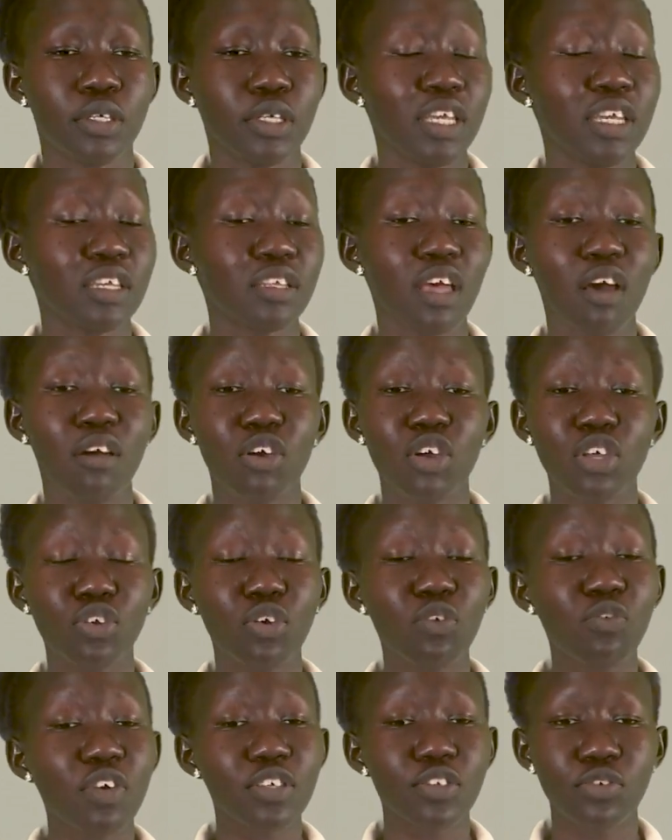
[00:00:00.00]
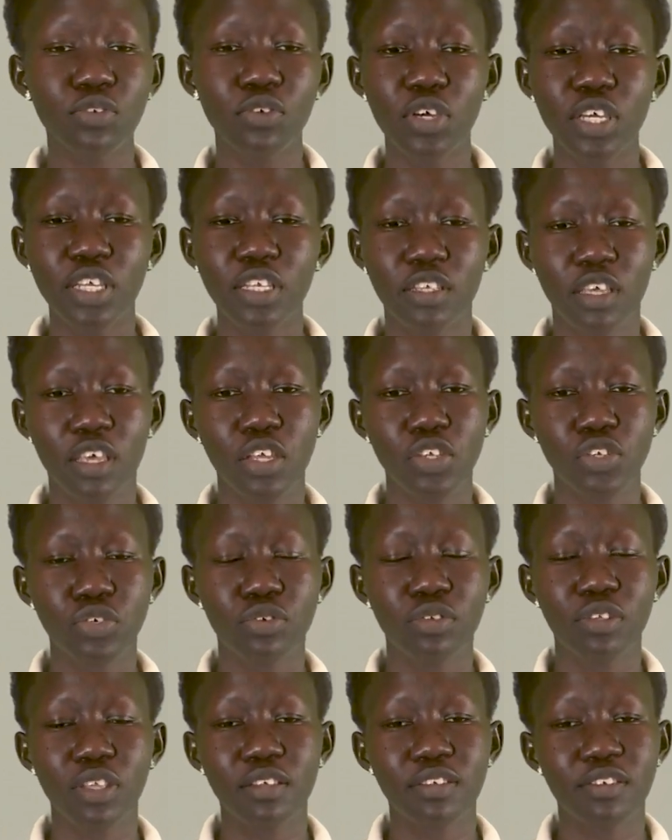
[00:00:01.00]
It offers no
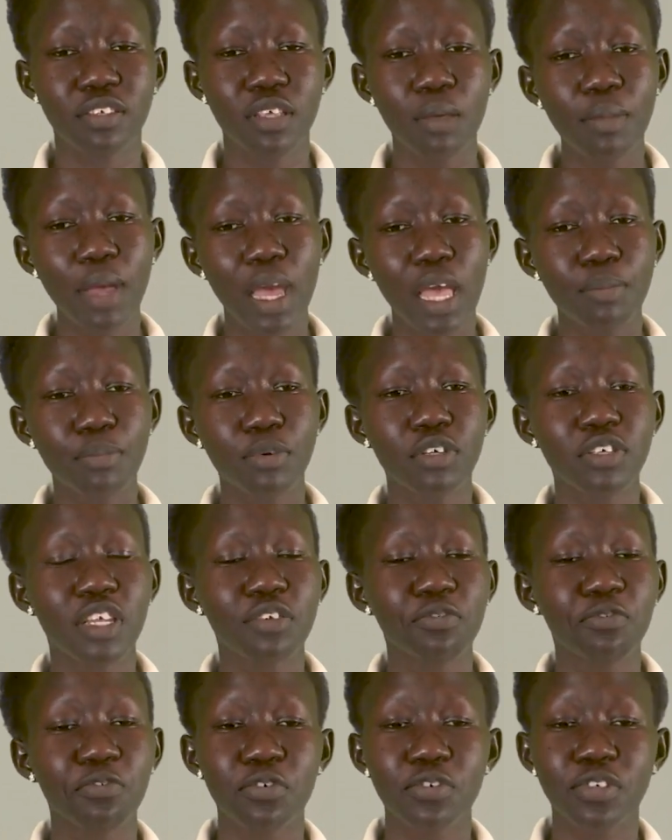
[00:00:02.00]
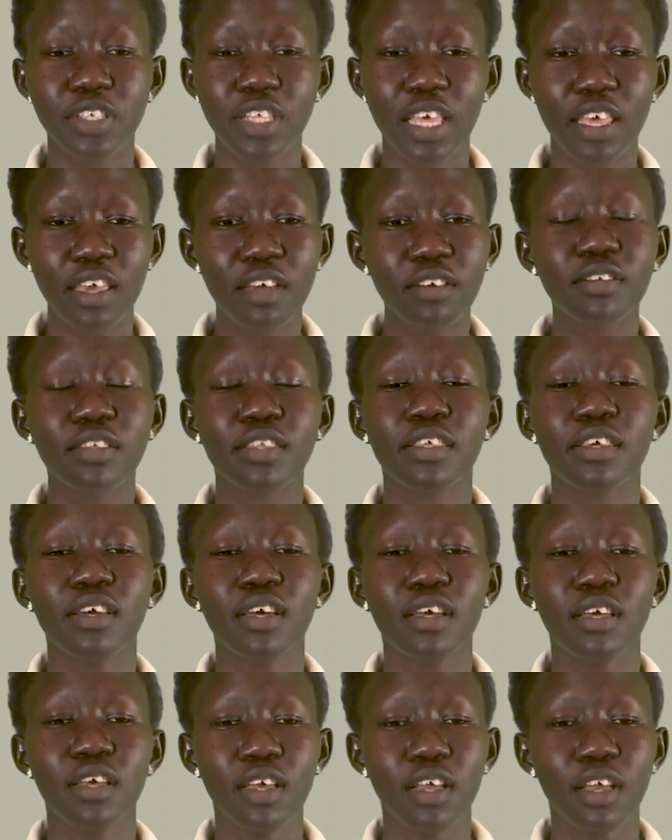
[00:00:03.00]
indication that some high protein foods are healthier
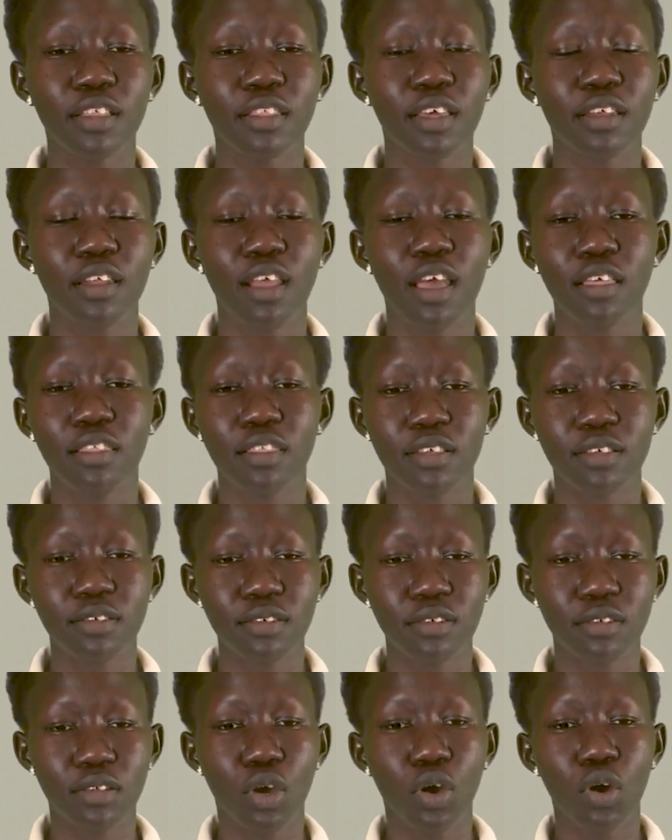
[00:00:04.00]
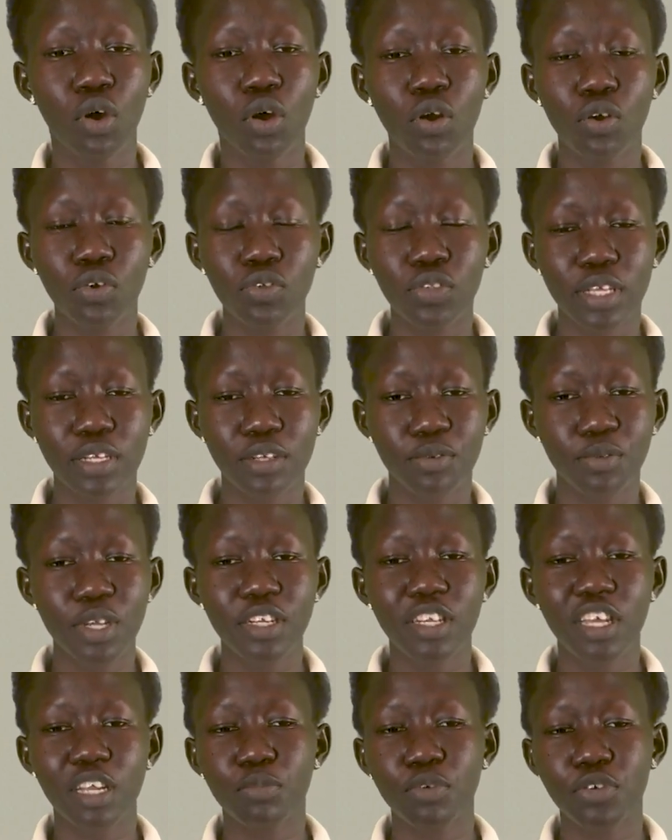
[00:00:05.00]
than others, or that
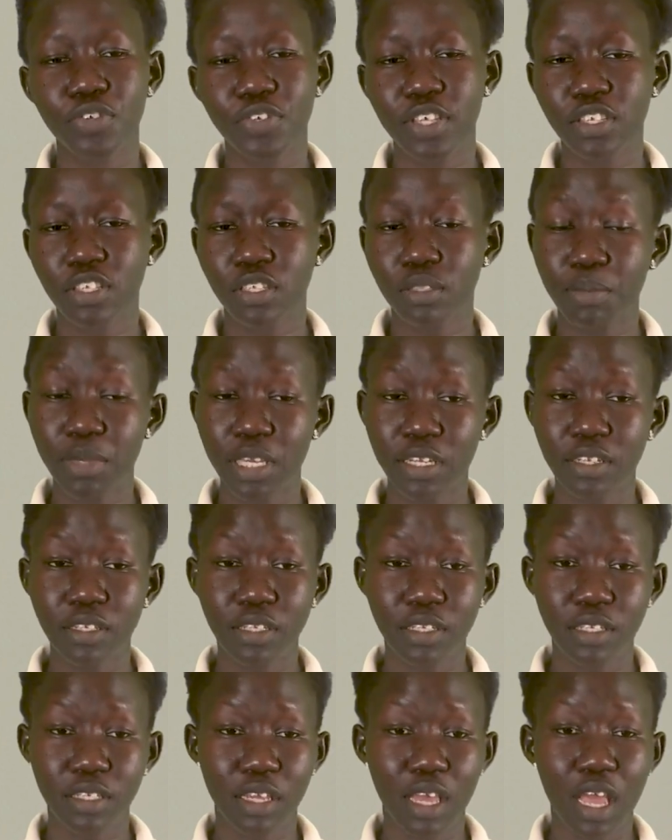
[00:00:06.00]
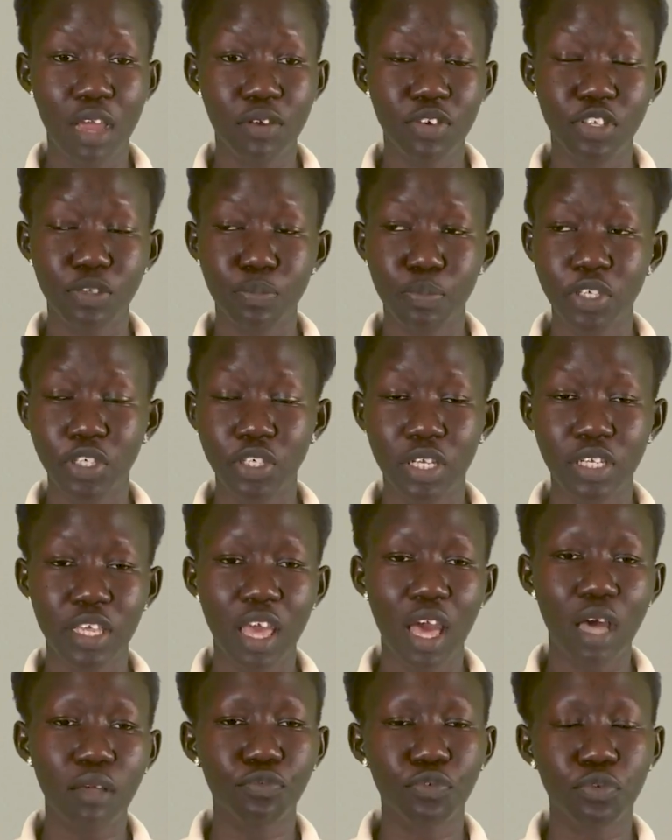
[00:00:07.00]
red and processed meats are especially
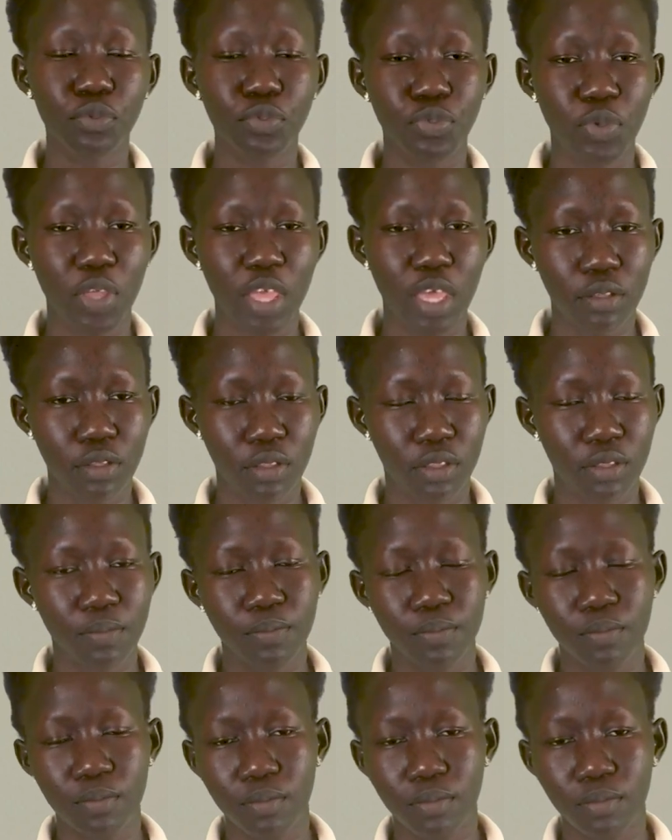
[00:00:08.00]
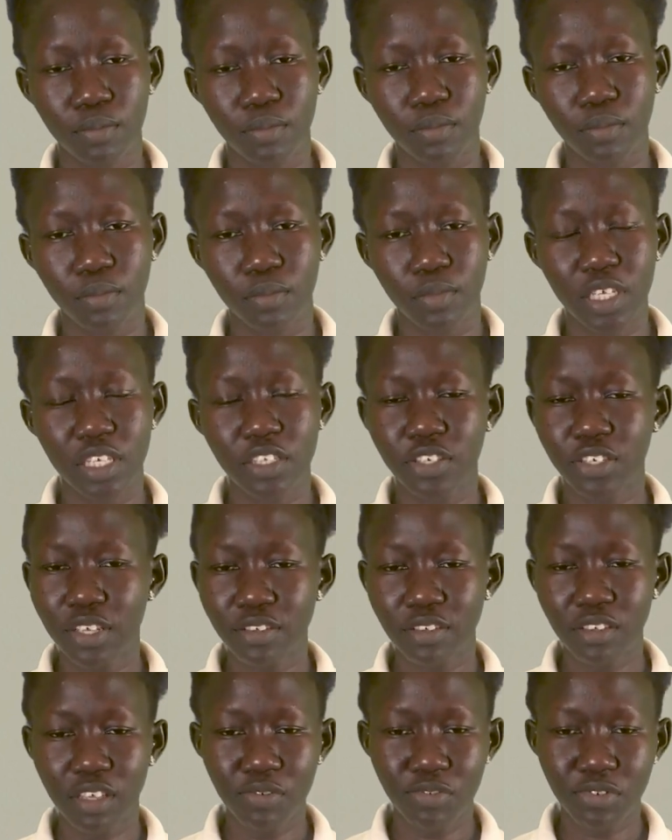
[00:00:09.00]
harmful to health. It
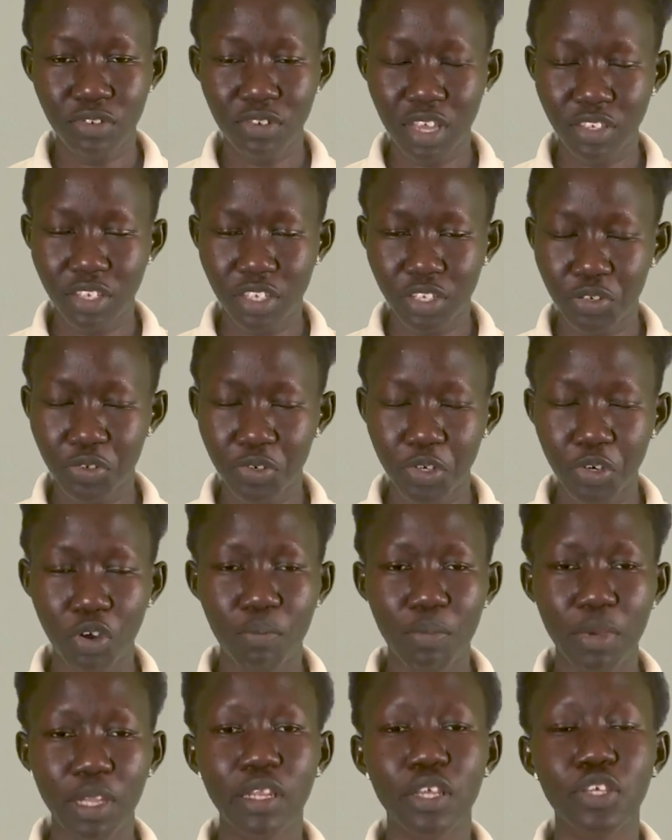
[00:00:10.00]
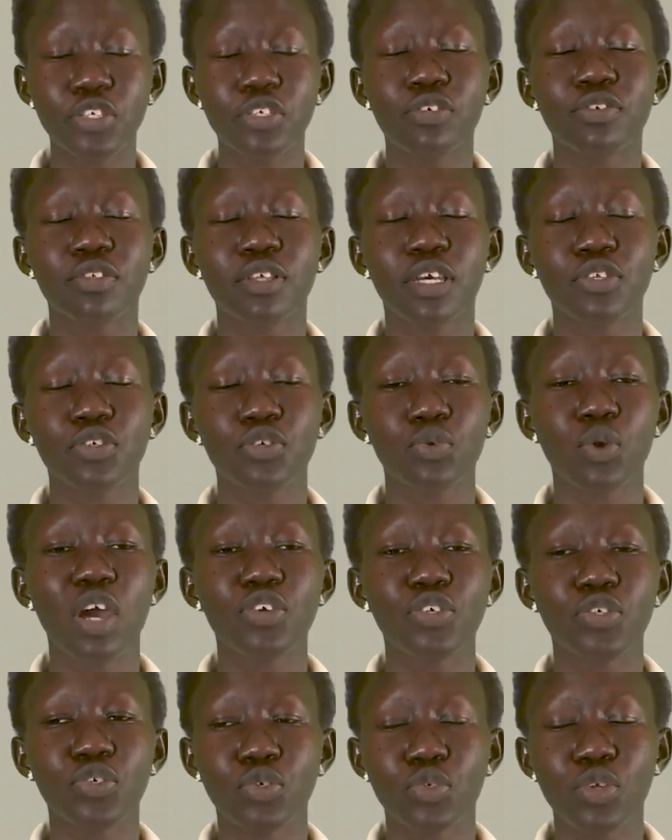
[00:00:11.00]
just gives you a general recommendation that
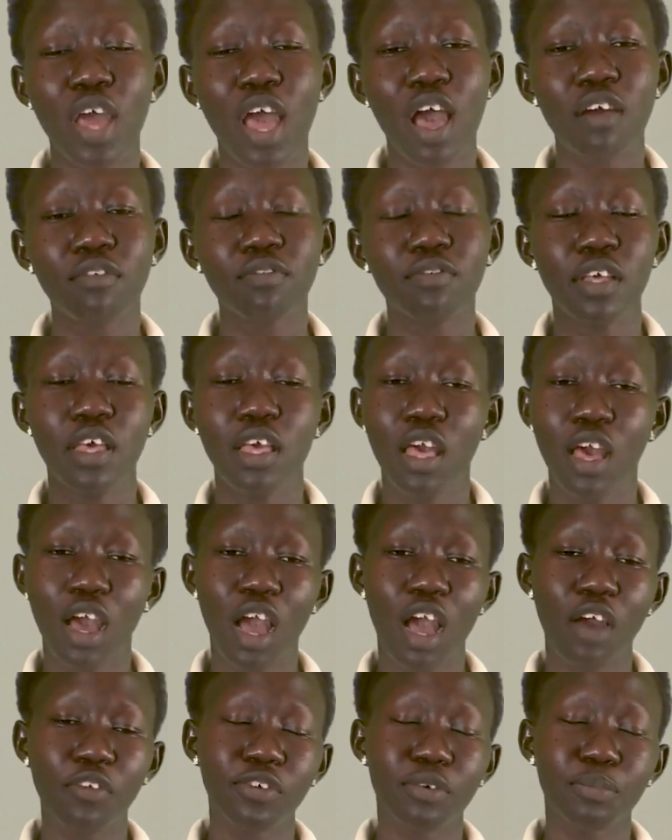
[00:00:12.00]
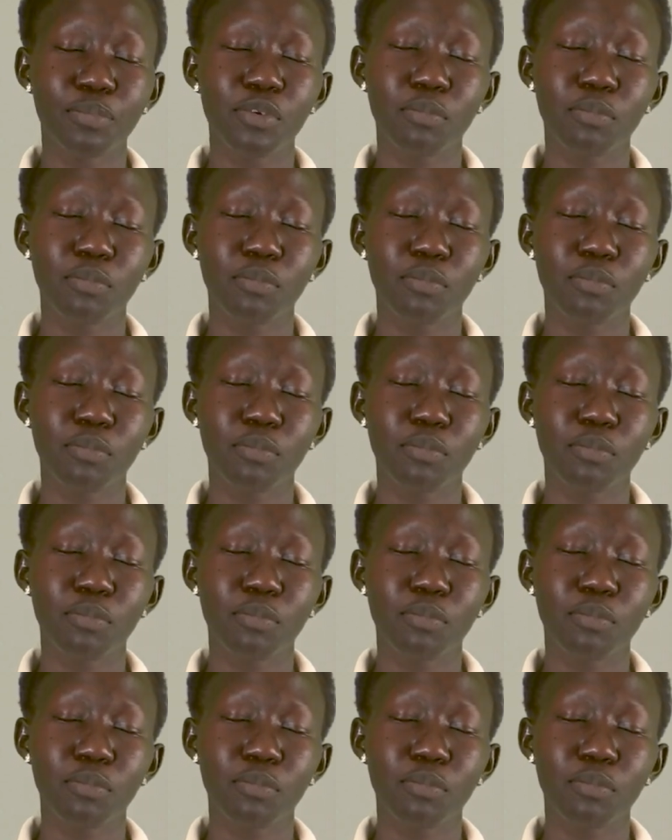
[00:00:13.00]
you should have half